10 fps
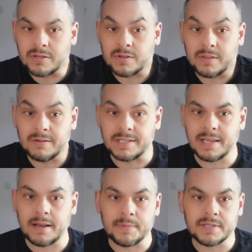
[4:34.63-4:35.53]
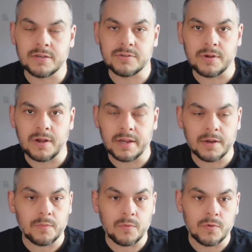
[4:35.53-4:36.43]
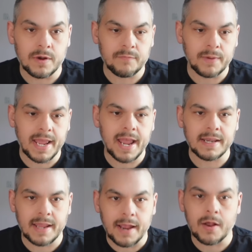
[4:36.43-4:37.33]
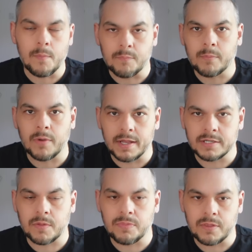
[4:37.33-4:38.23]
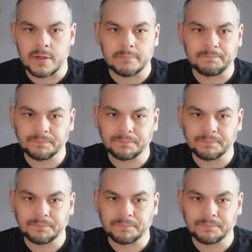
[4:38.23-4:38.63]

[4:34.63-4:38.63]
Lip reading: So there is still a potential United could walk if we can't get a compromise on the